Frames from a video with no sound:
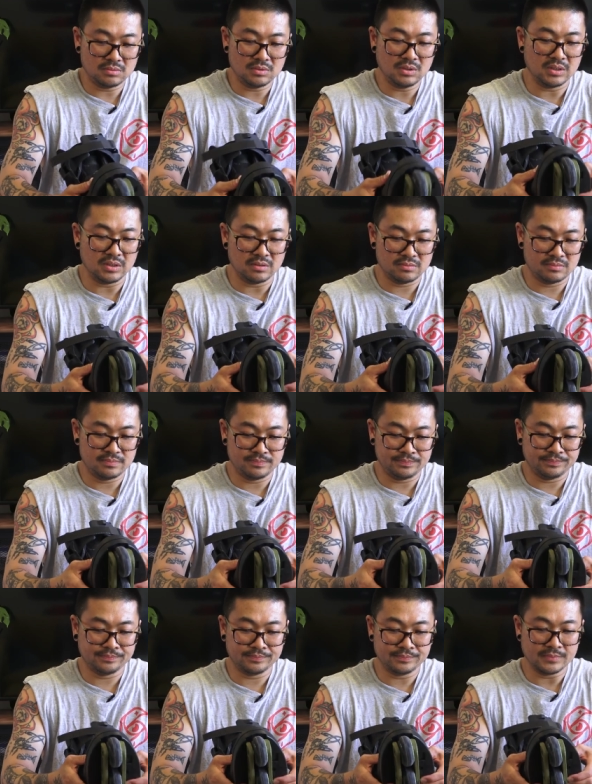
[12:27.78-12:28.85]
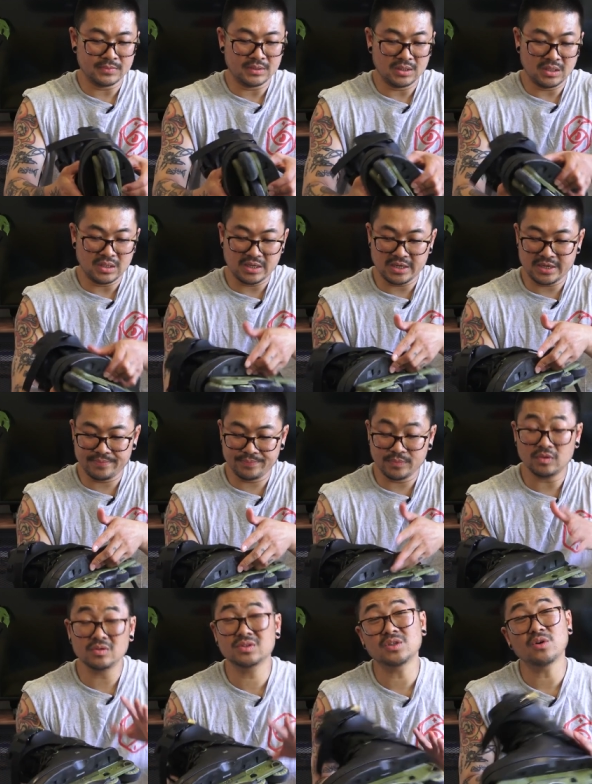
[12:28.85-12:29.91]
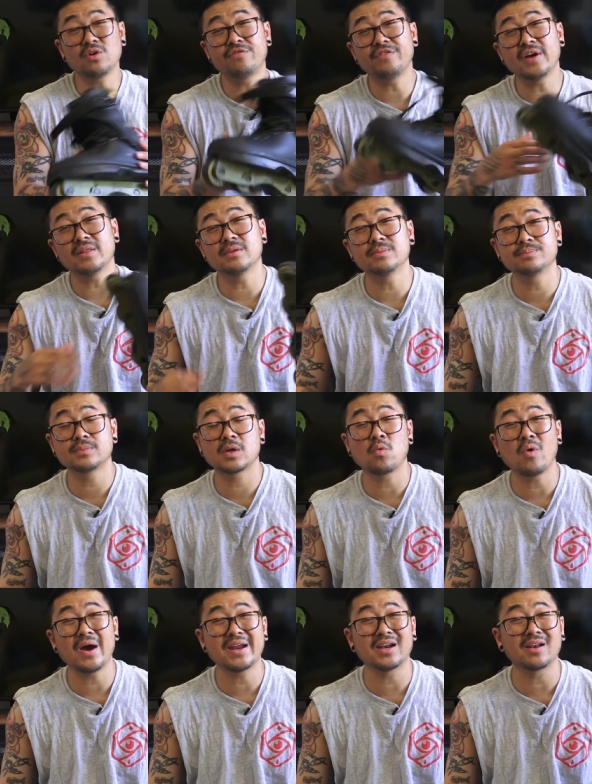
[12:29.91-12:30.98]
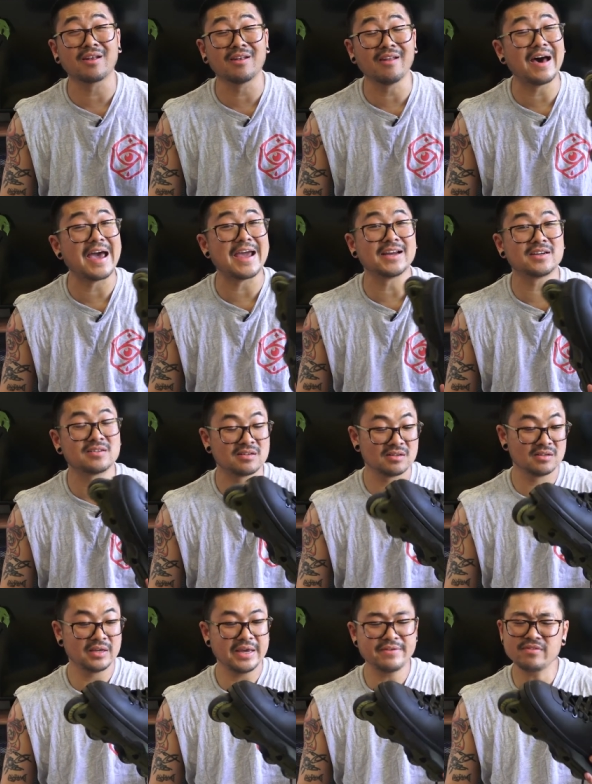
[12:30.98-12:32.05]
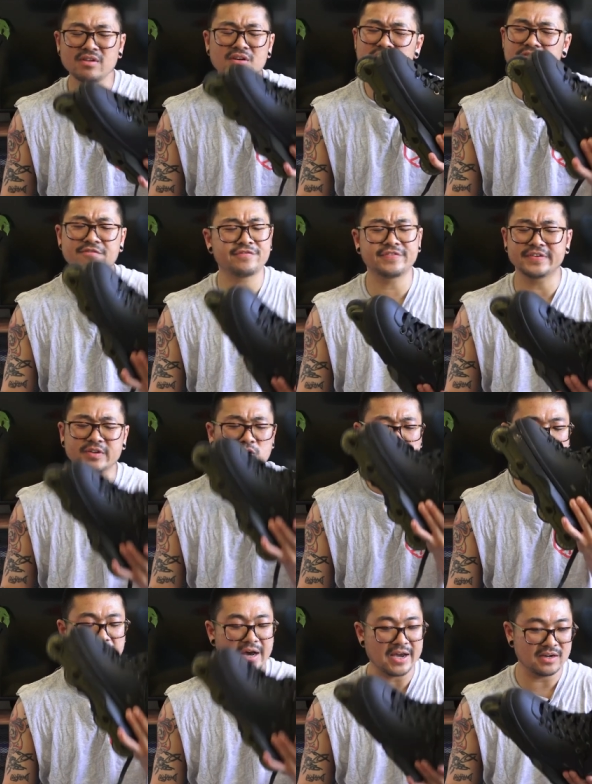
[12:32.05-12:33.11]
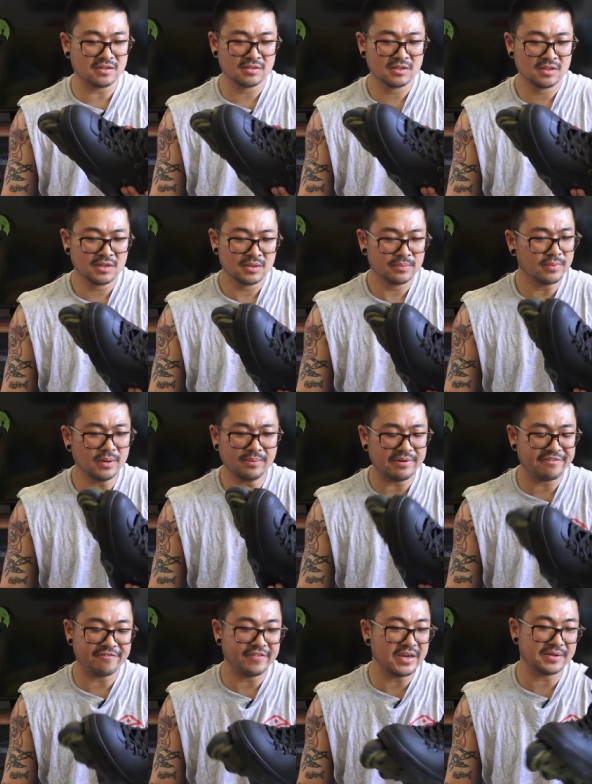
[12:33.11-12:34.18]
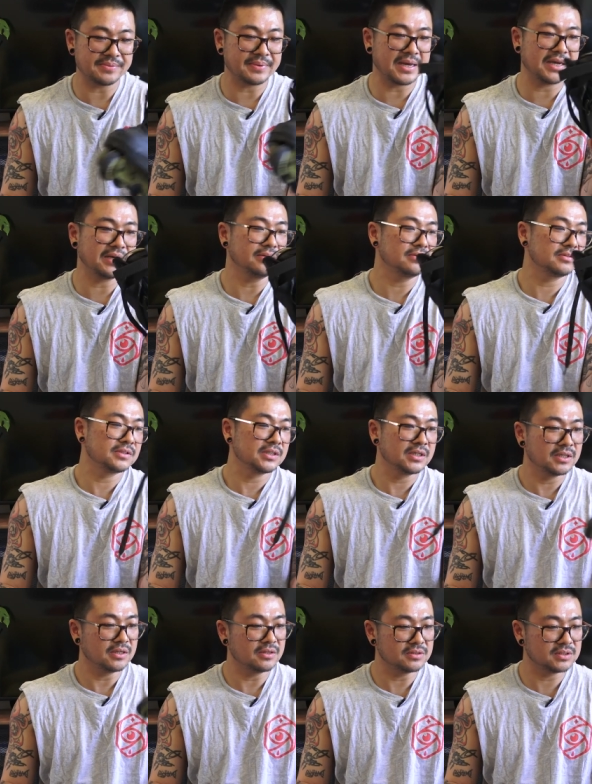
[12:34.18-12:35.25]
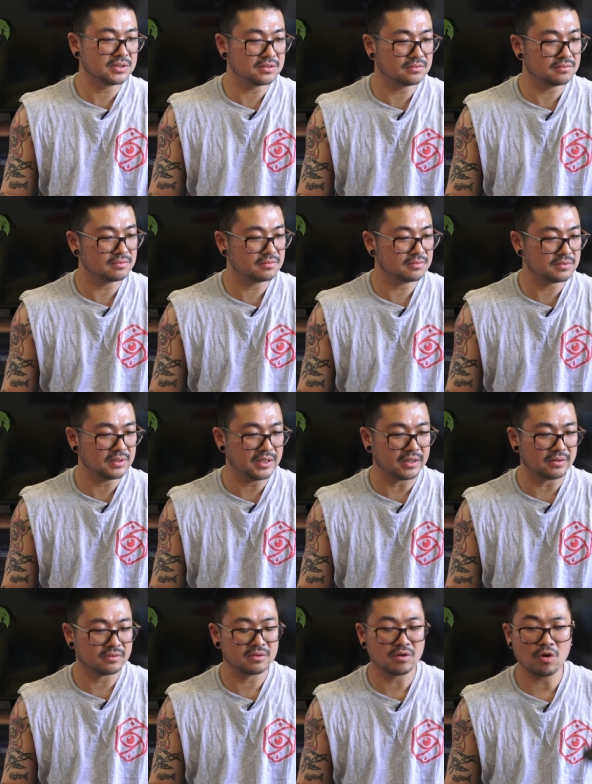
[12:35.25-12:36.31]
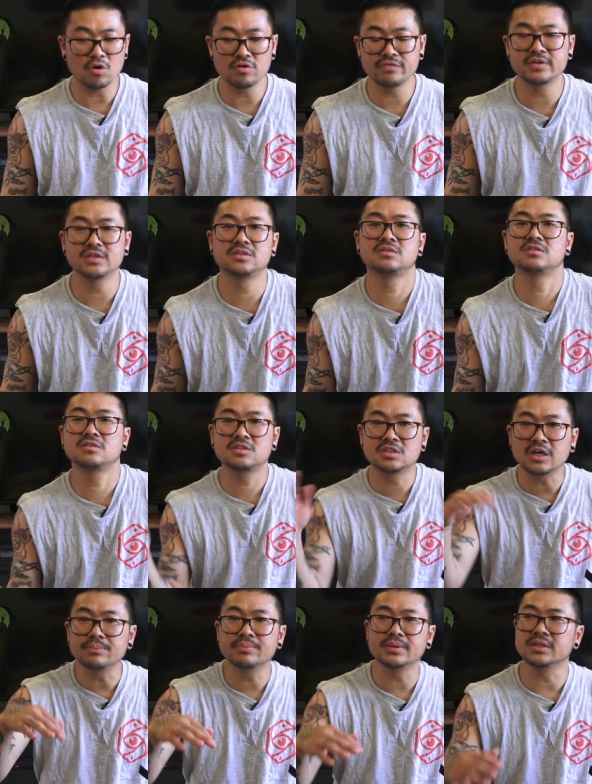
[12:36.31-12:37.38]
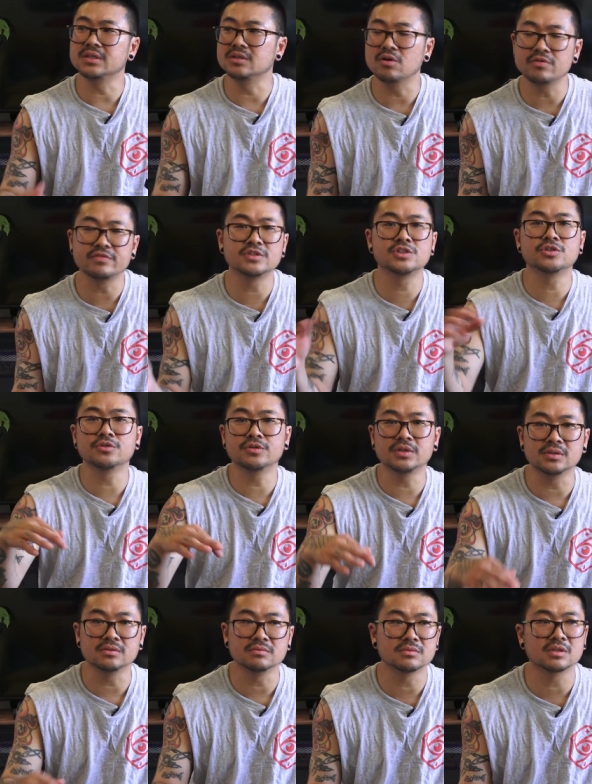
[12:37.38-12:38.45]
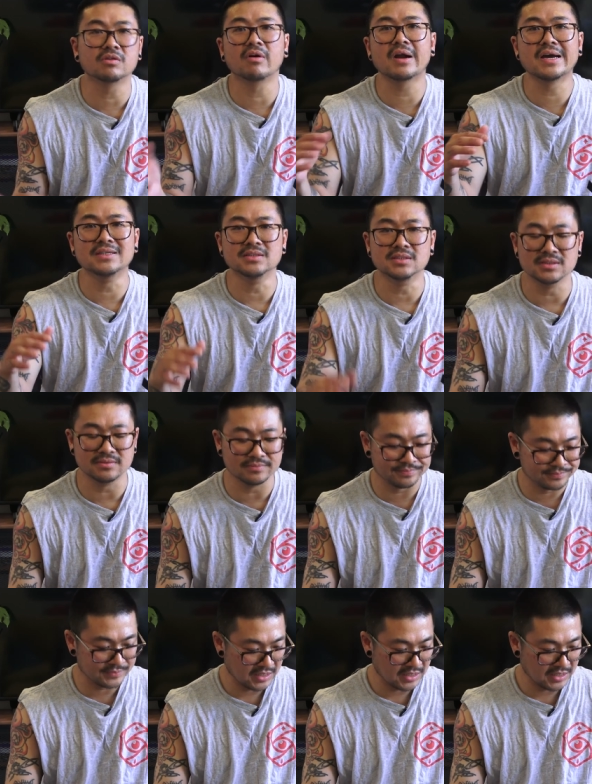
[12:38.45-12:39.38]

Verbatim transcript: Yeah. Um, also, found them quite light. Even though I don't feel light on my feet, man. I was, yeah, over jumping and overshooting the grinds and